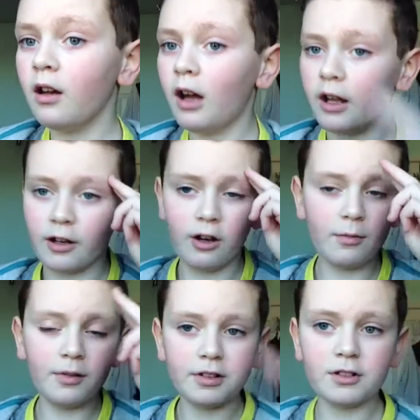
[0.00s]
I
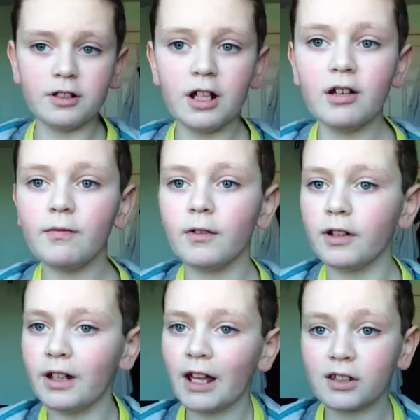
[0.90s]
hope you tune in for the
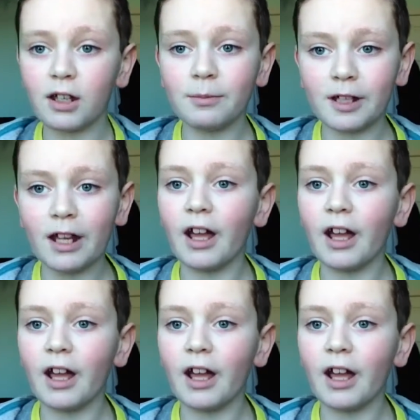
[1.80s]
next update